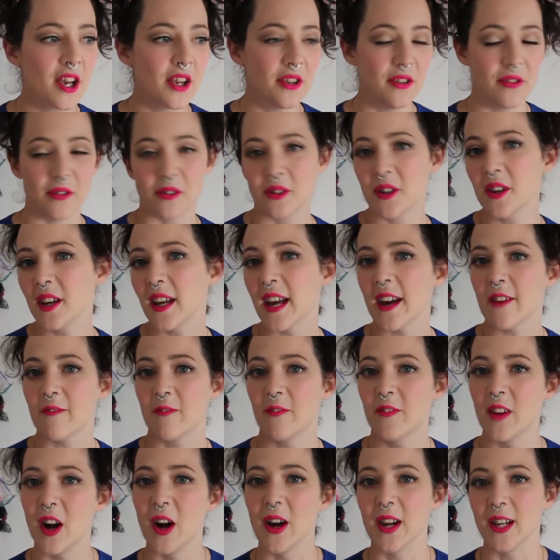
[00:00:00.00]
You can
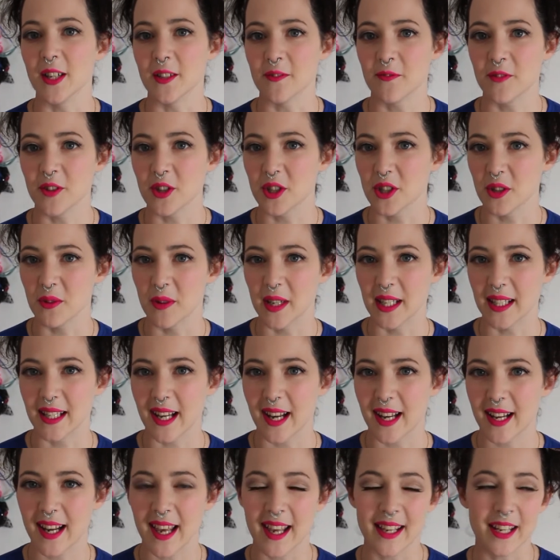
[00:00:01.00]
get fined for doing
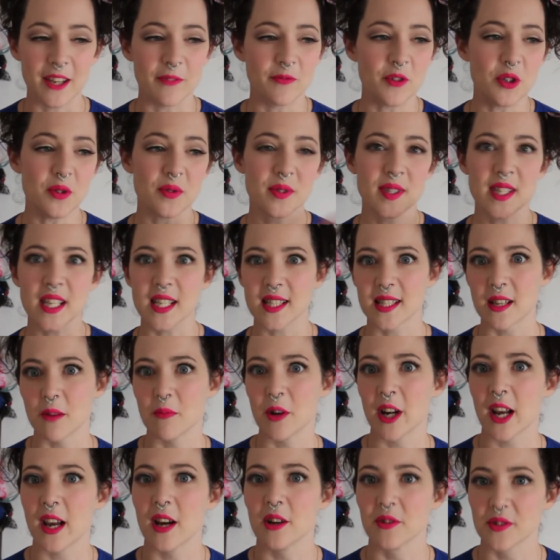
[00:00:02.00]
that. And if you see
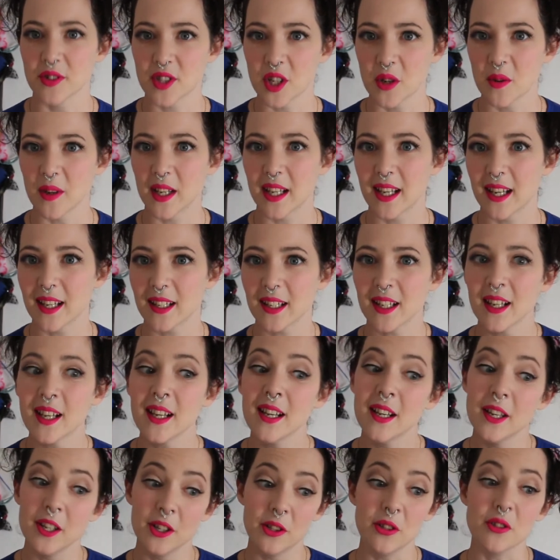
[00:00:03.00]
someone else doing it,
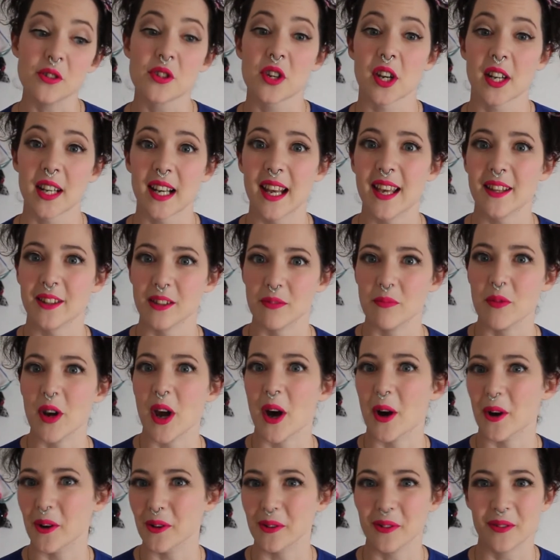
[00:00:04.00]
you should let them
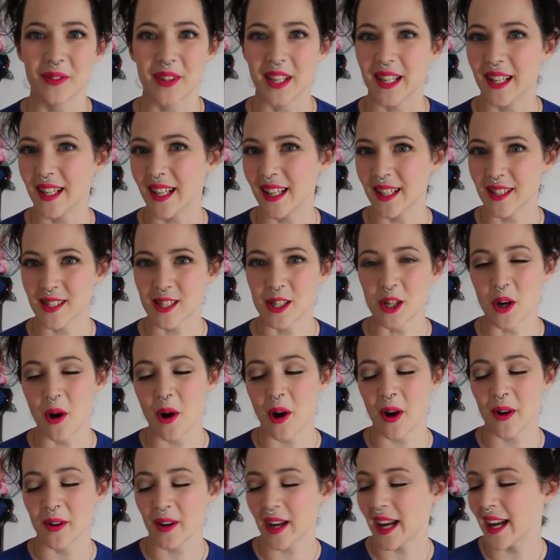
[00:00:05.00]
know that it's
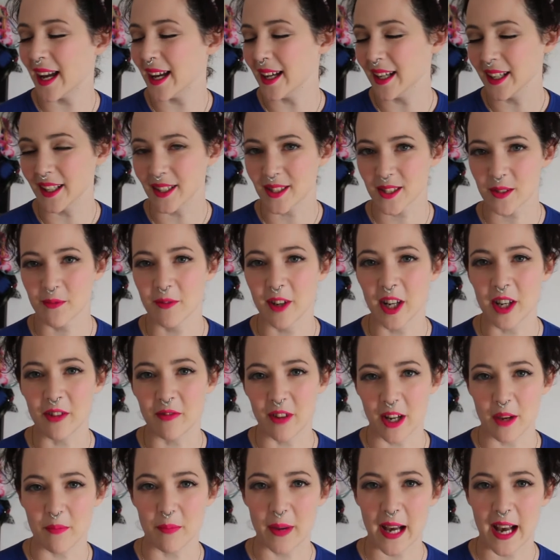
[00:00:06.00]
not okay. It's really,
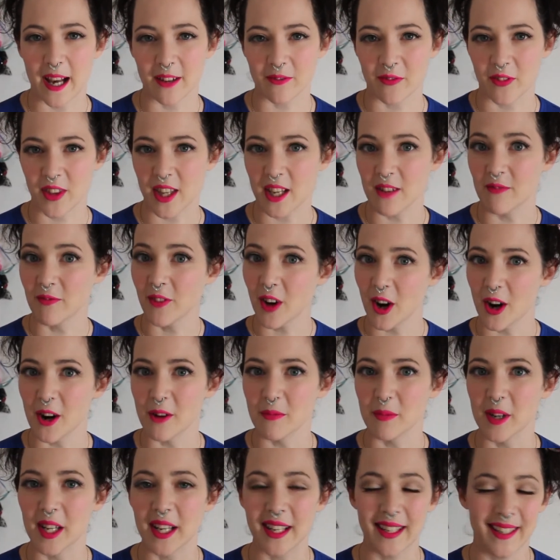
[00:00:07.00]
really bad for the
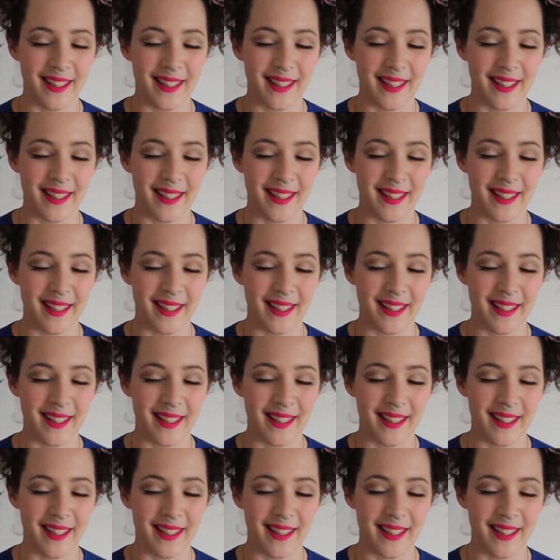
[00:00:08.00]
environment.